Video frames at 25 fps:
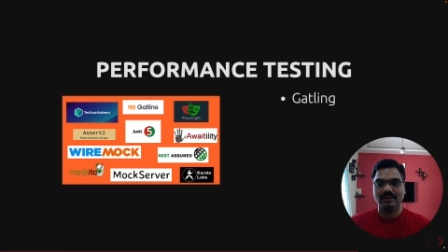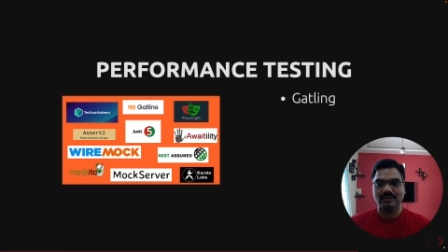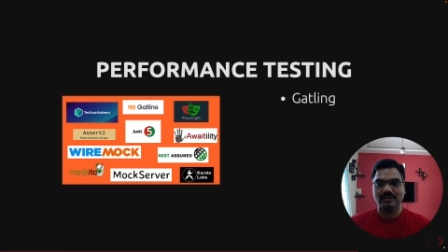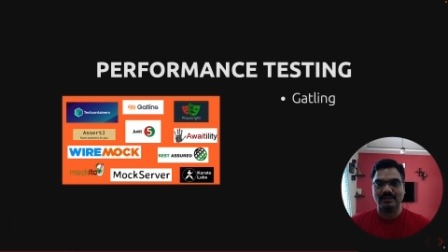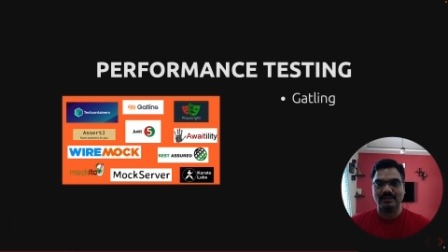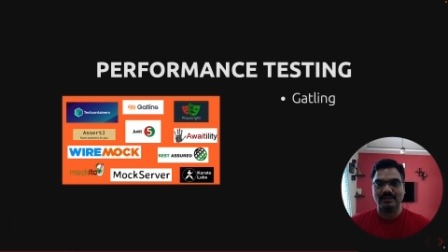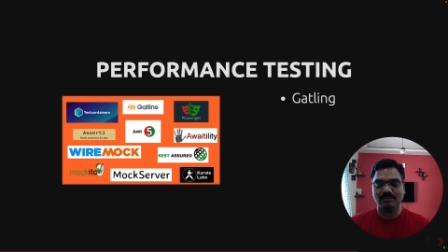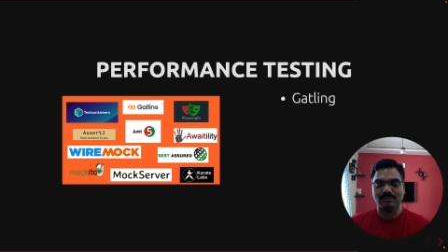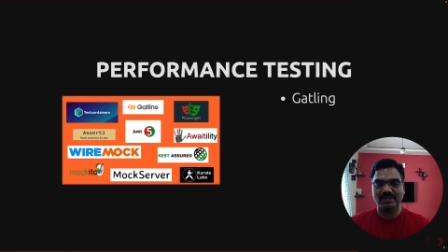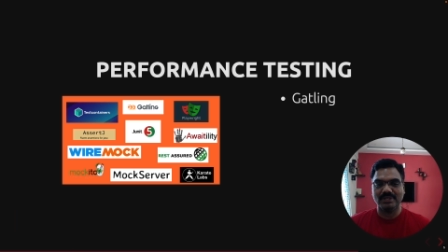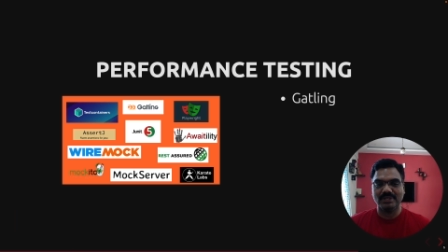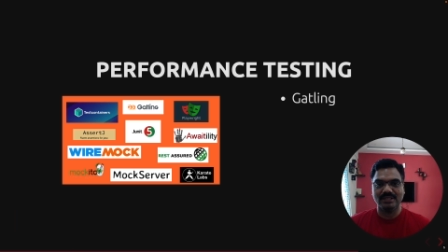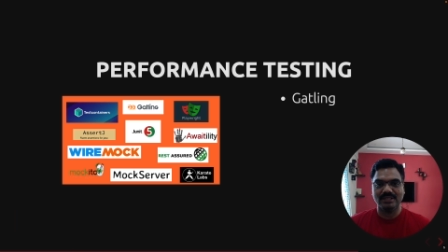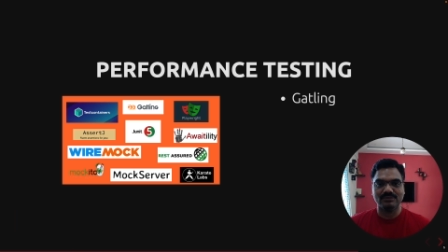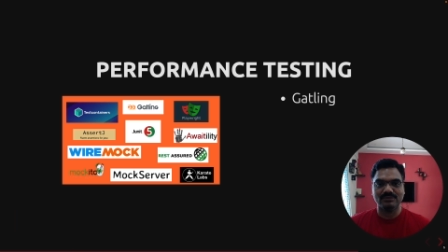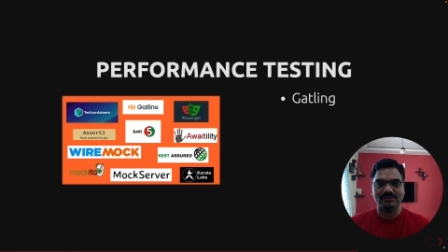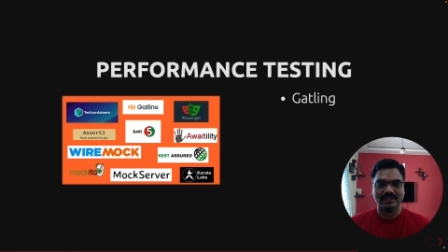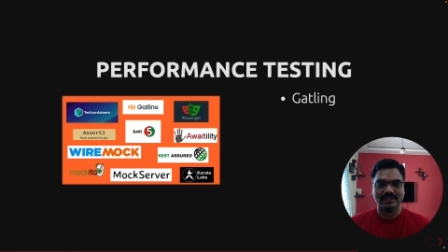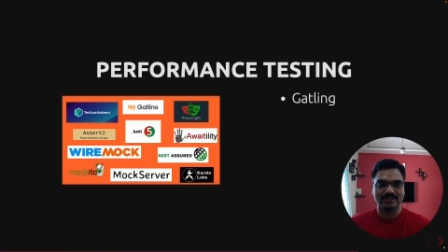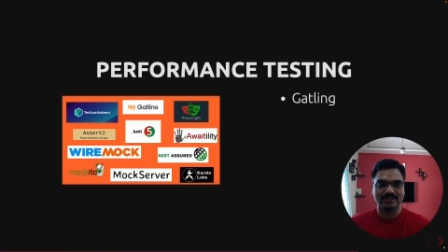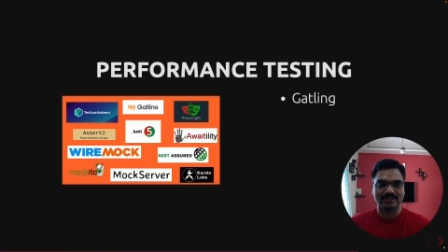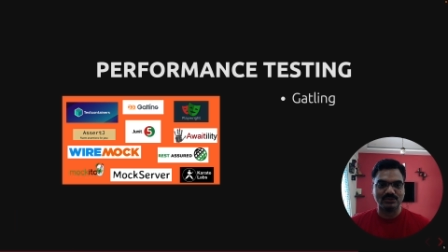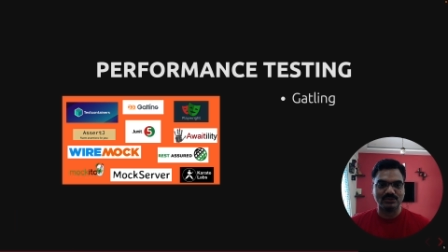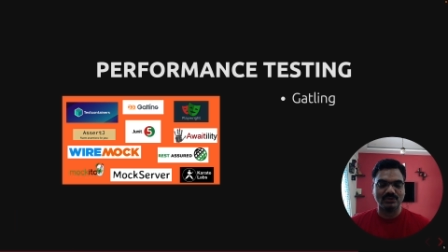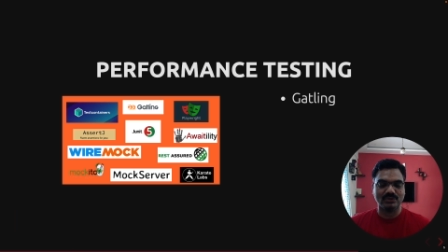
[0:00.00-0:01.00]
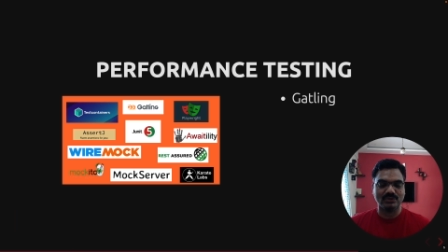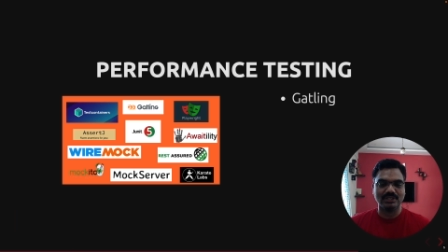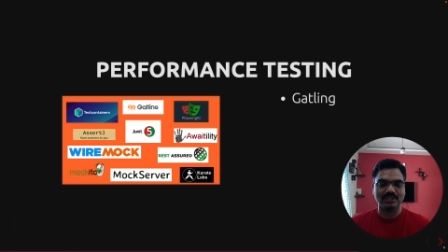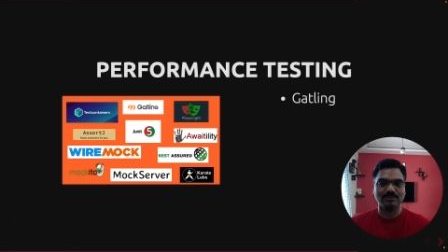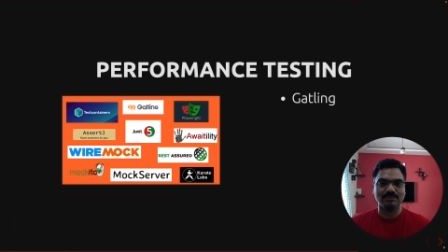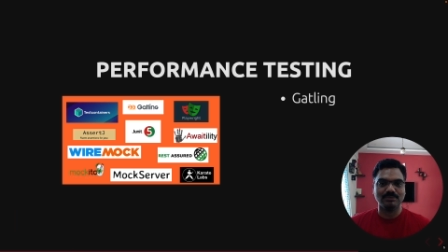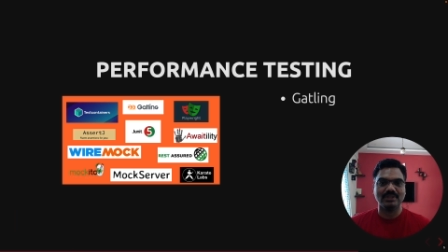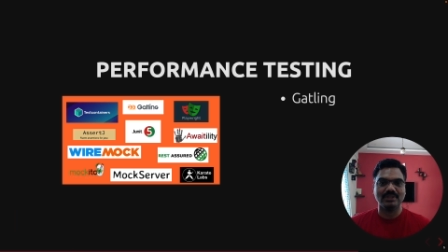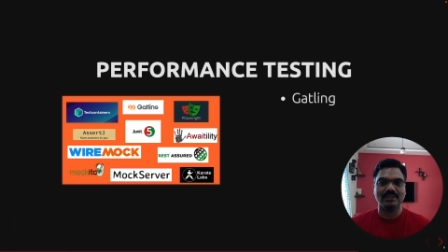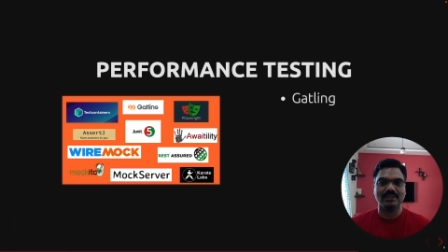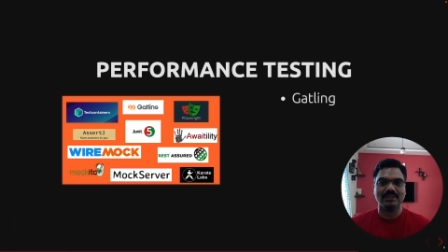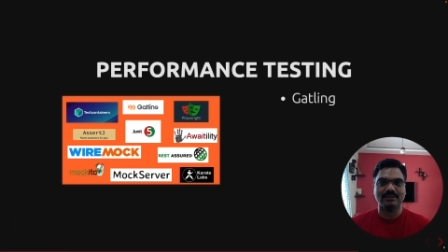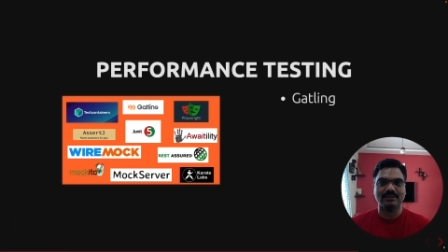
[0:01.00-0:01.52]
I believe it's going to
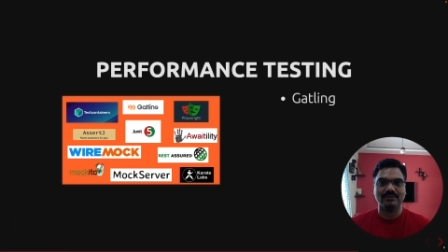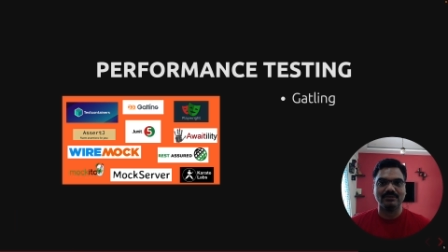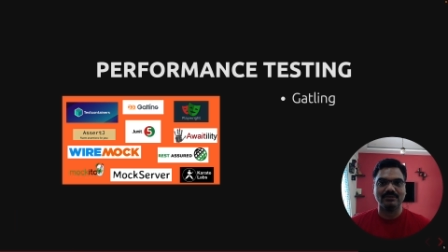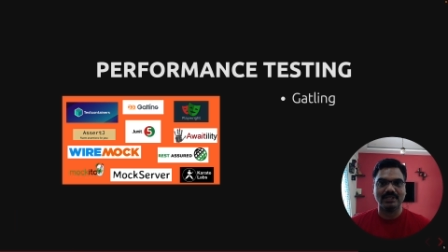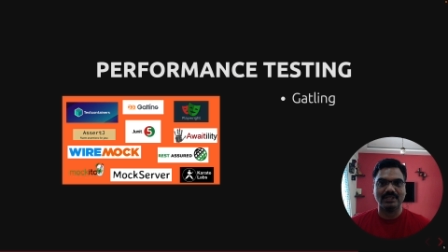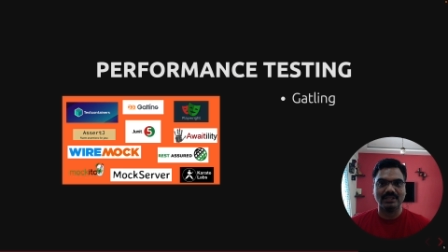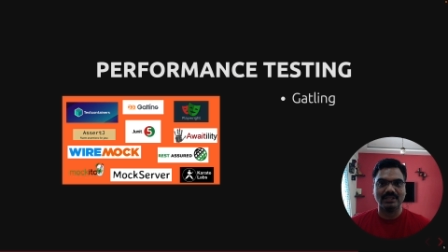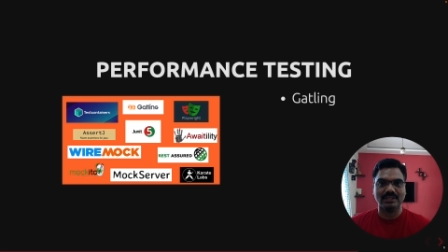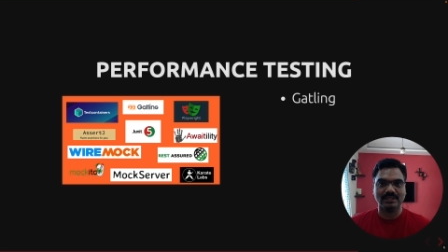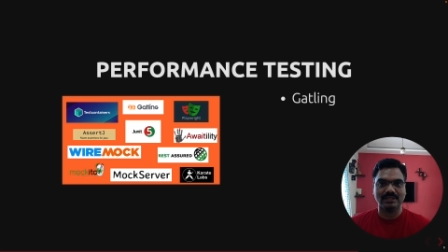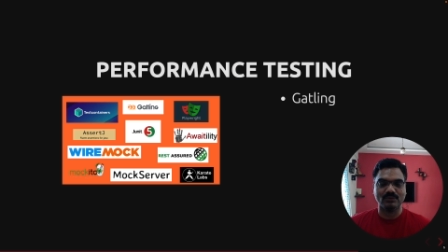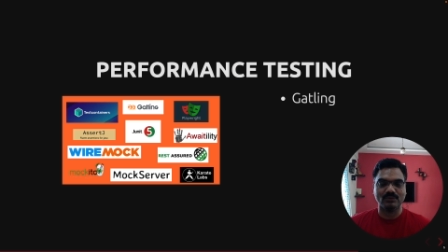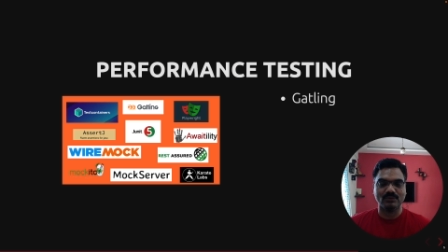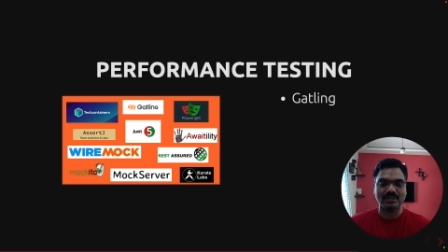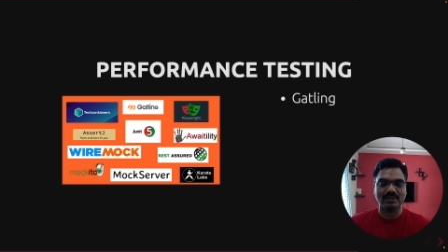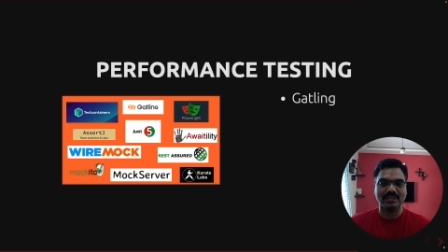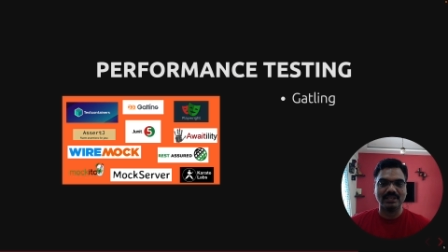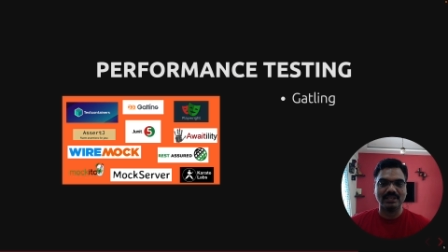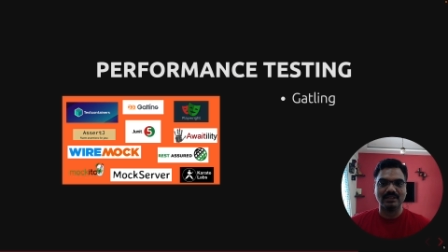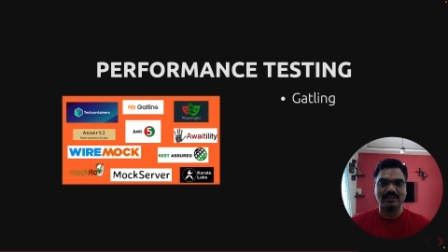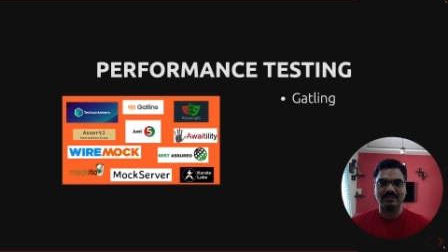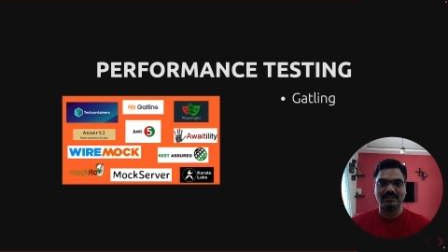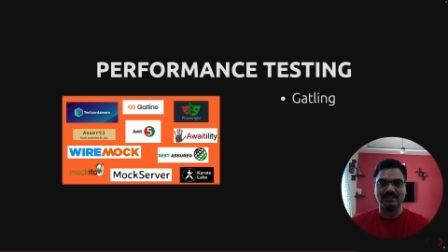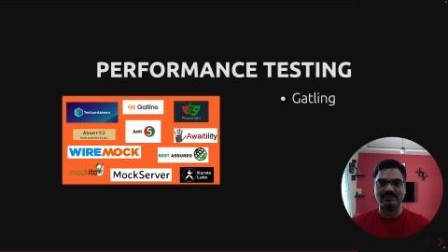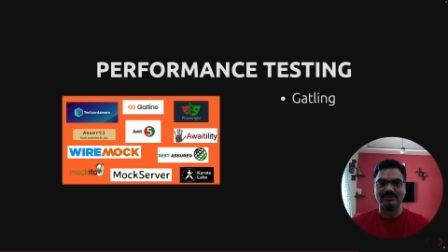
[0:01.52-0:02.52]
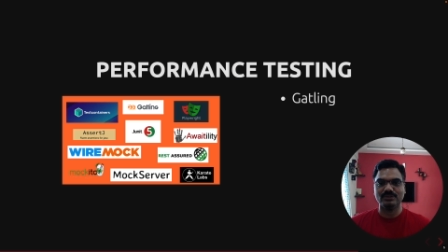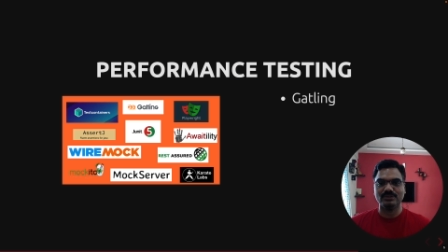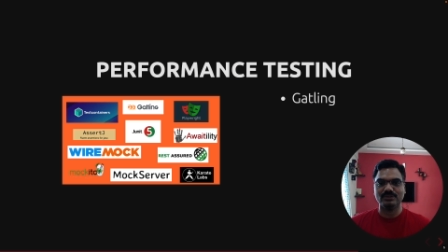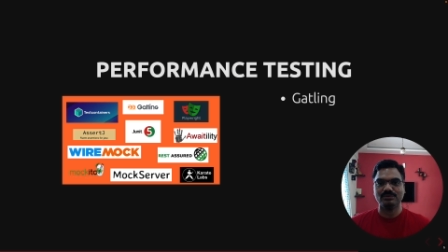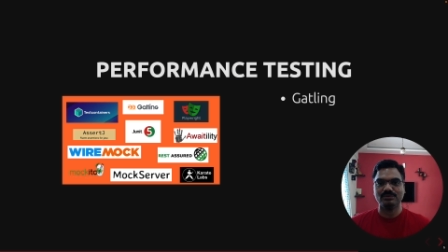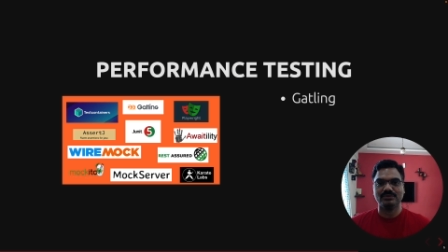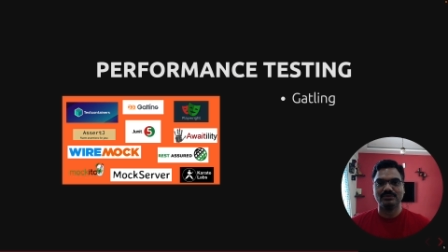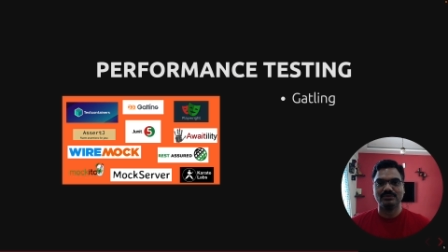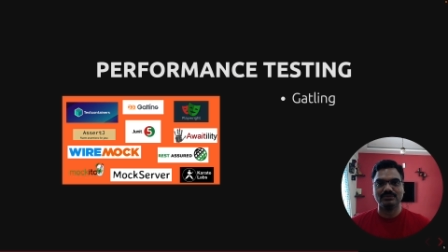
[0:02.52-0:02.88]
be very rewarding also.